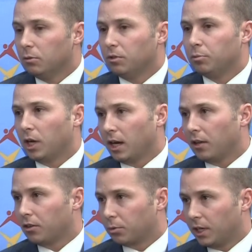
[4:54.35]
We brought
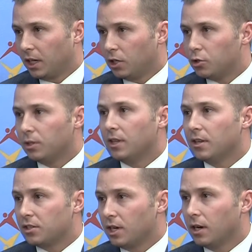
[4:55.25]
on 300
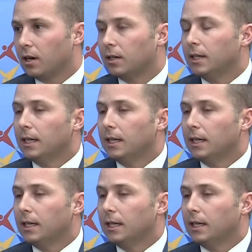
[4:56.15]
this year.